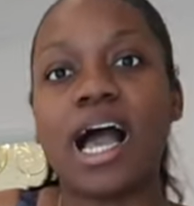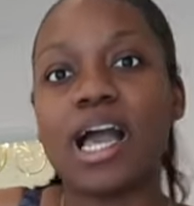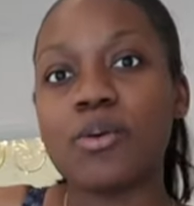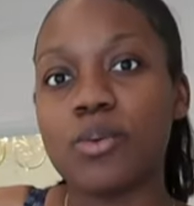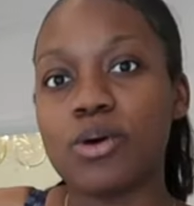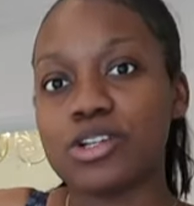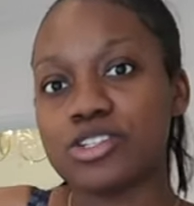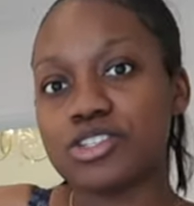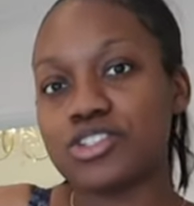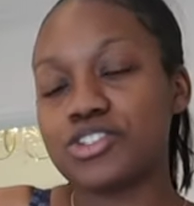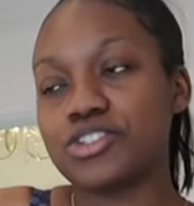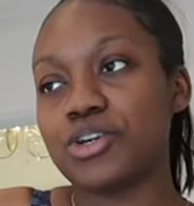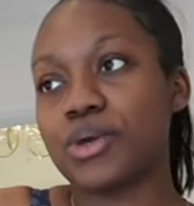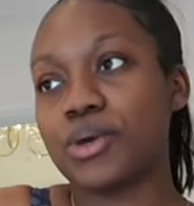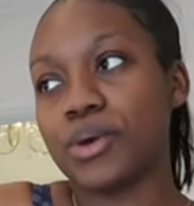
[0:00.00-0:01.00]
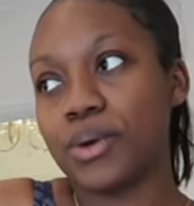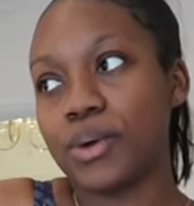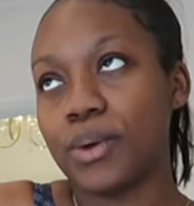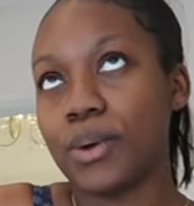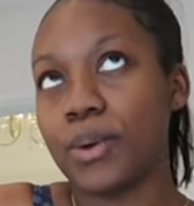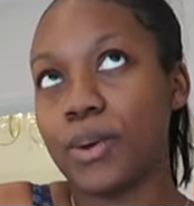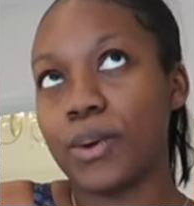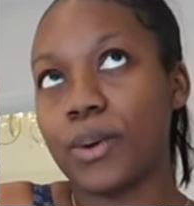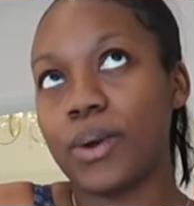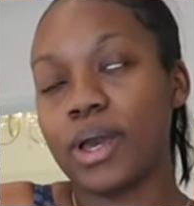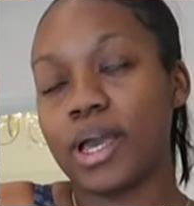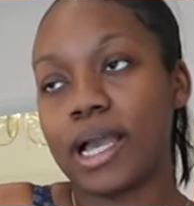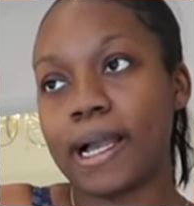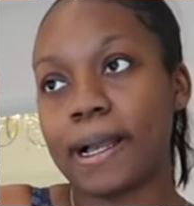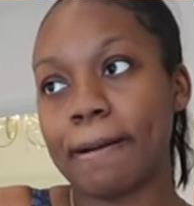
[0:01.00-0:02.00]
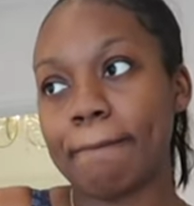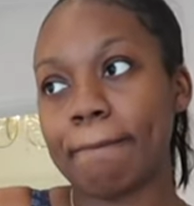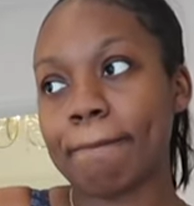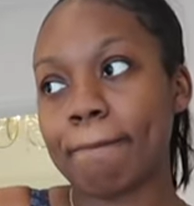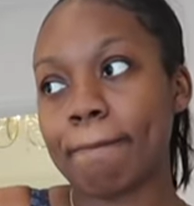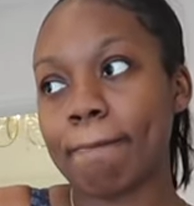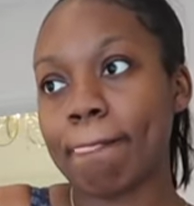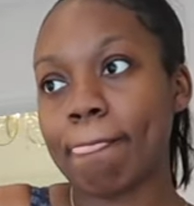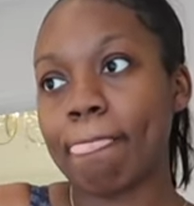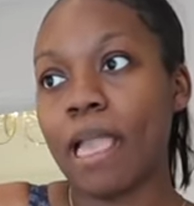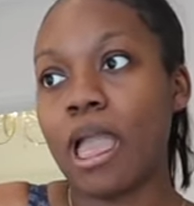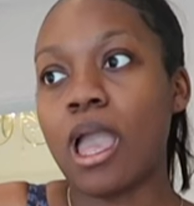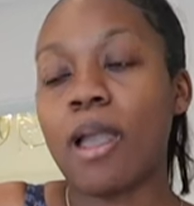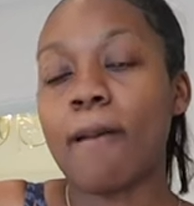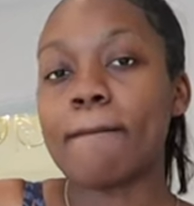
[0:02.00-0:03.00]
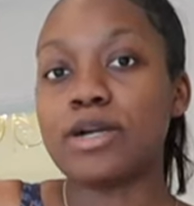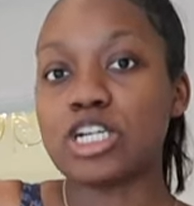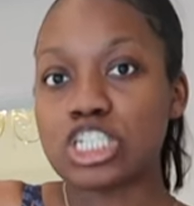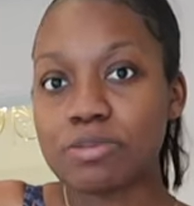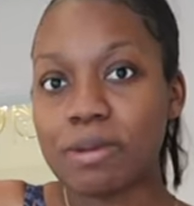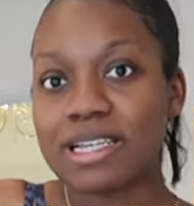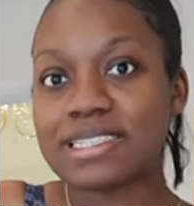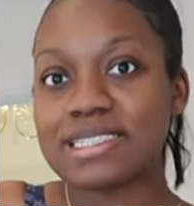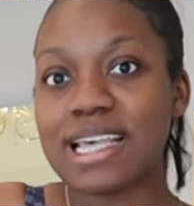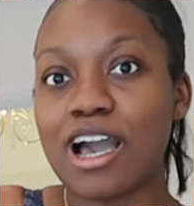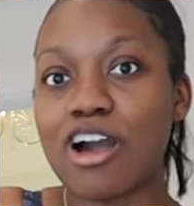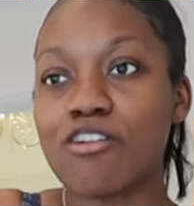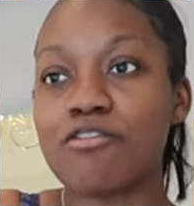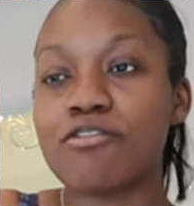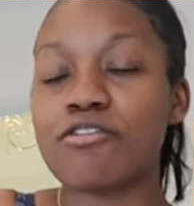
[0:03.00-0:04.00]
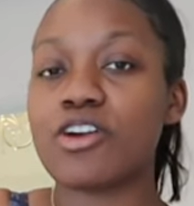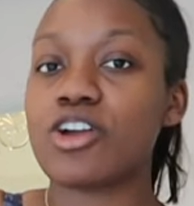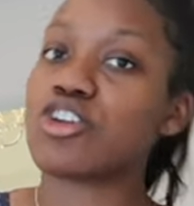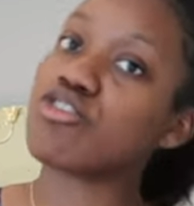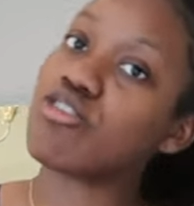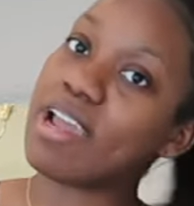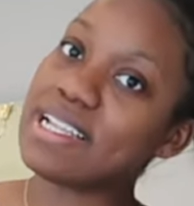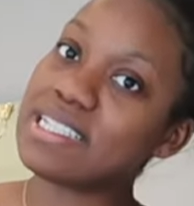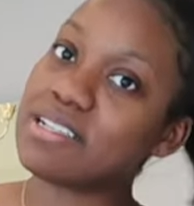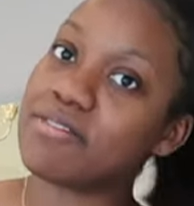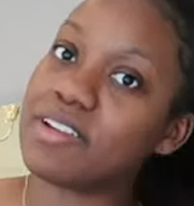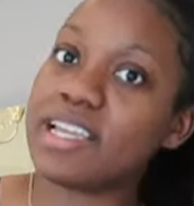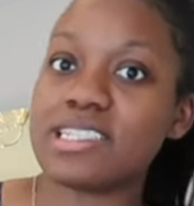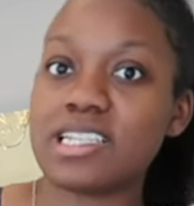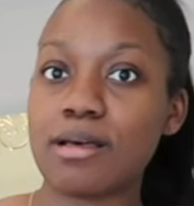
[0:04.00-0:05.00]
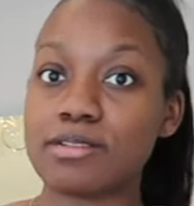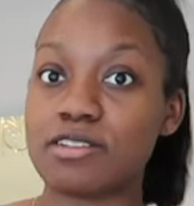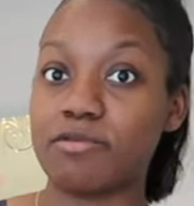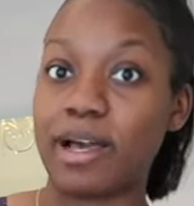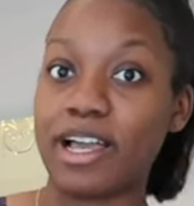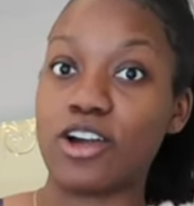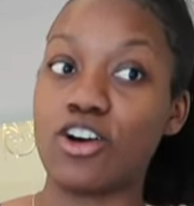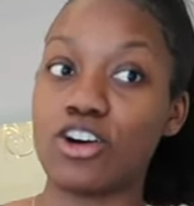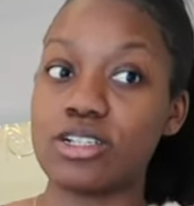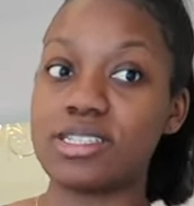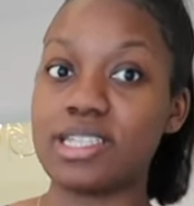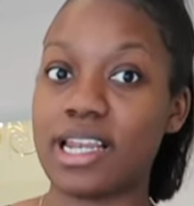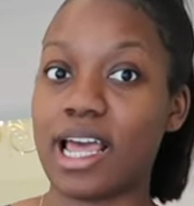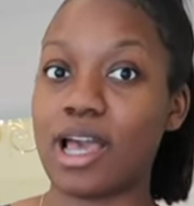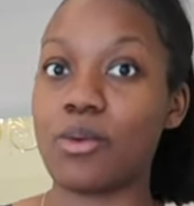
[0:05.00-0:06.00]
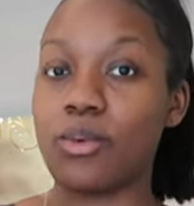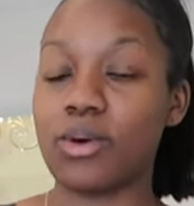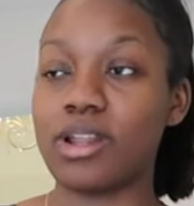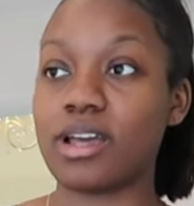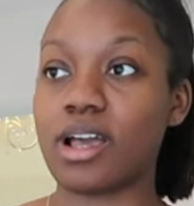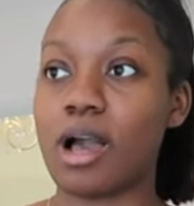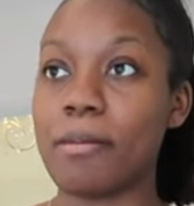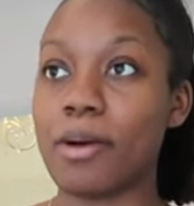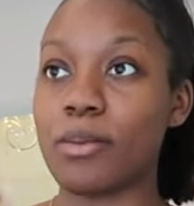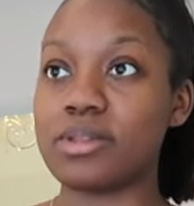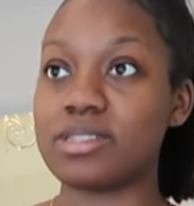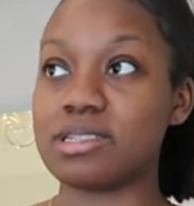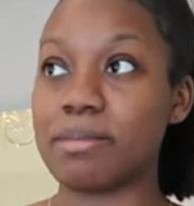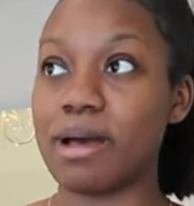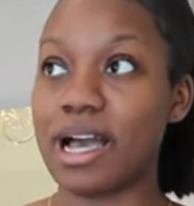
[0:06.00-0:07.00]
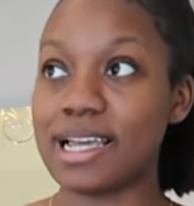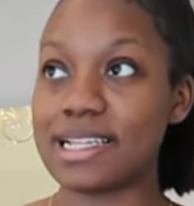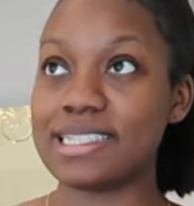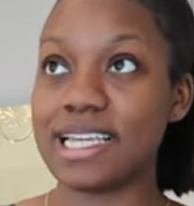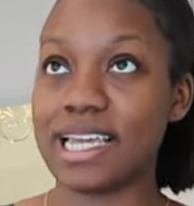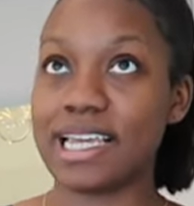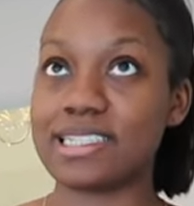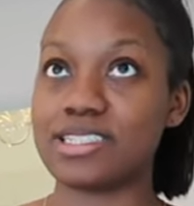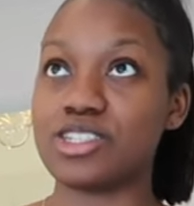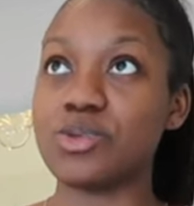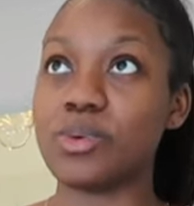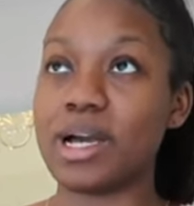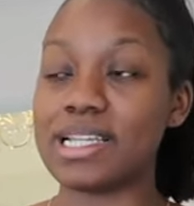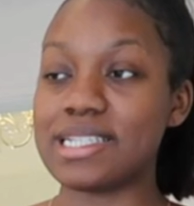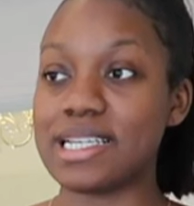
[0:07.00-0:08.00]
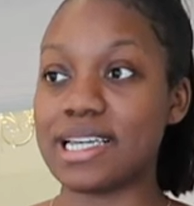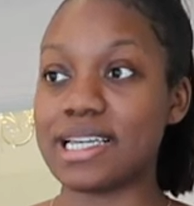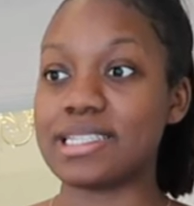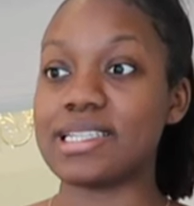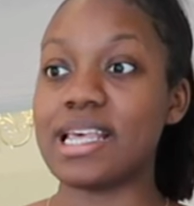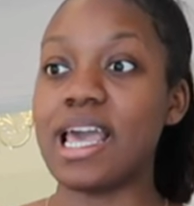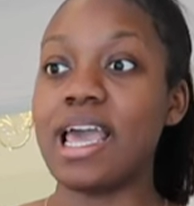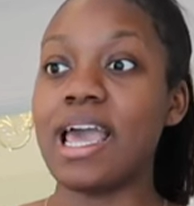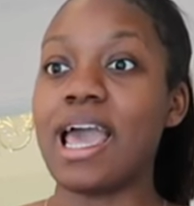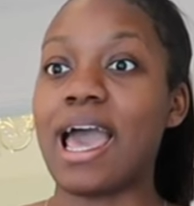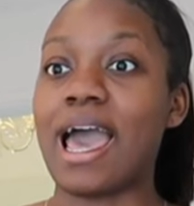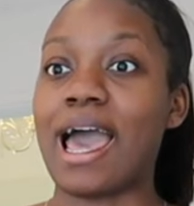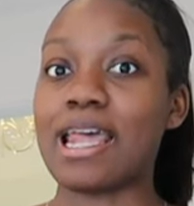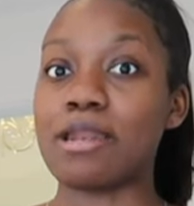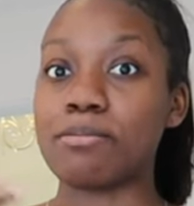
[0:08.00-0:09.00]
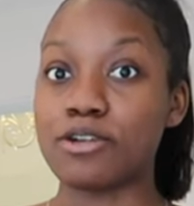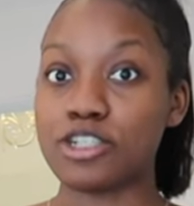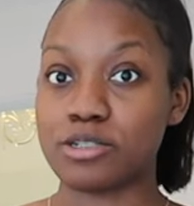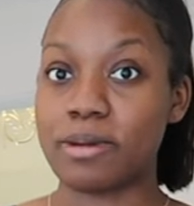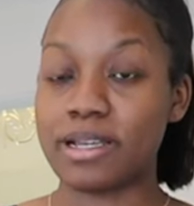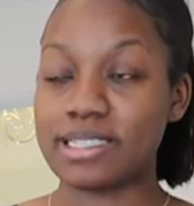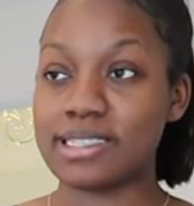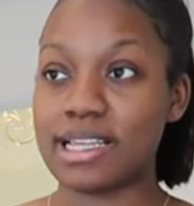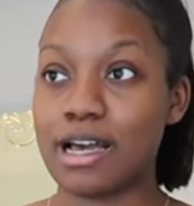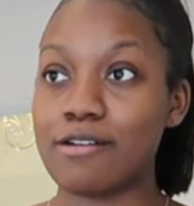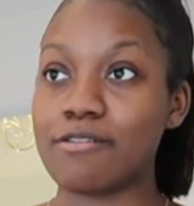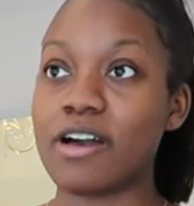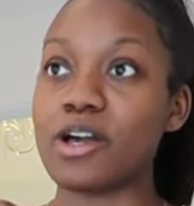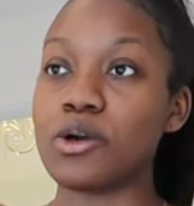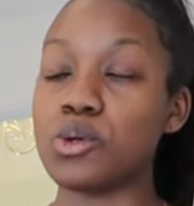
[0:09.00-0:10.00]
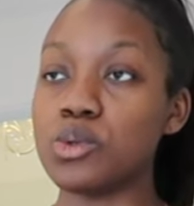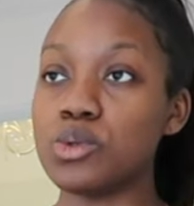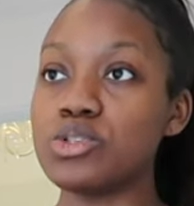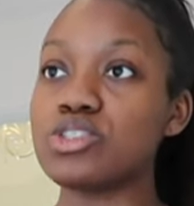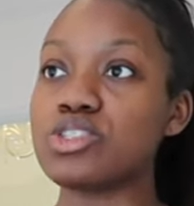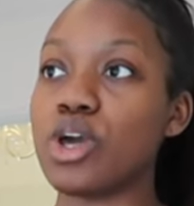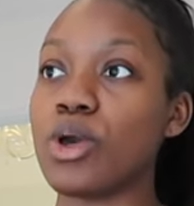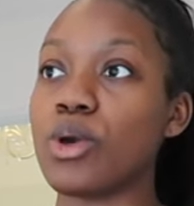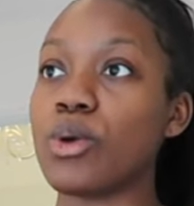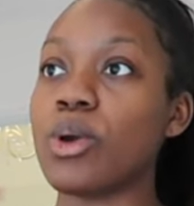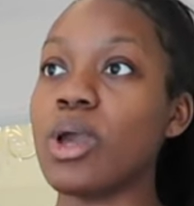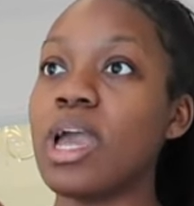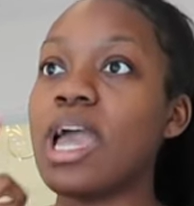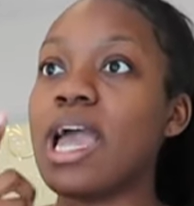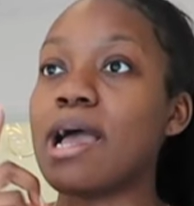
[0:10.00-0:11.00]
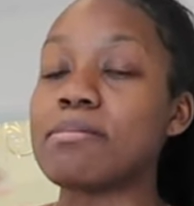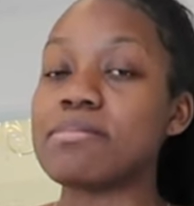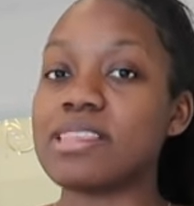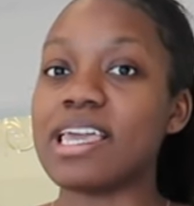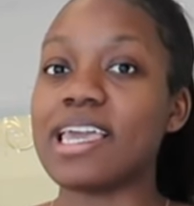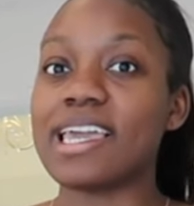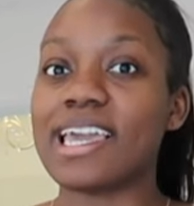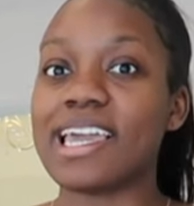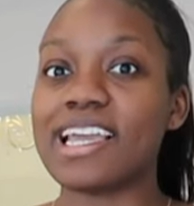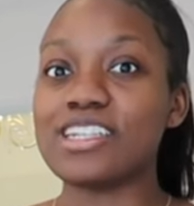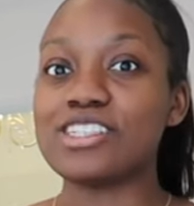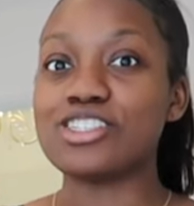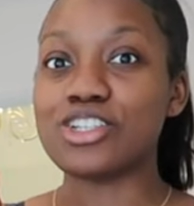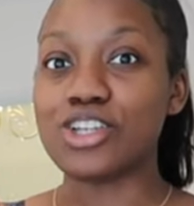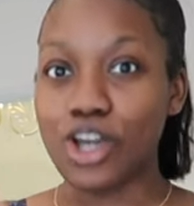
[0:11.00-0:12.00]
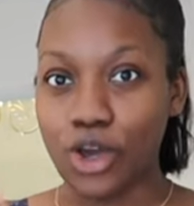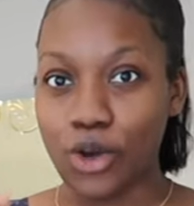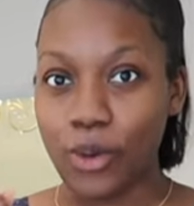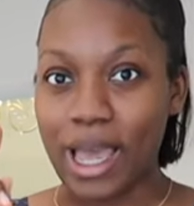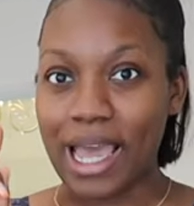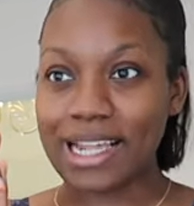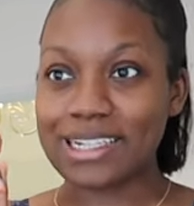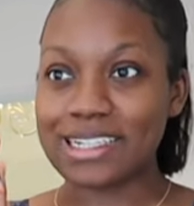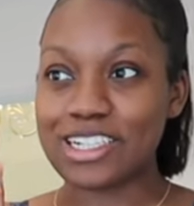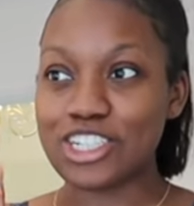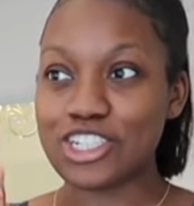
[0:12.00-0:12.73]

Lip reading: I want to push myself creatively in terms of my content. I want to come up with some ideas, new ideas, and push myself. I also am thinking to go and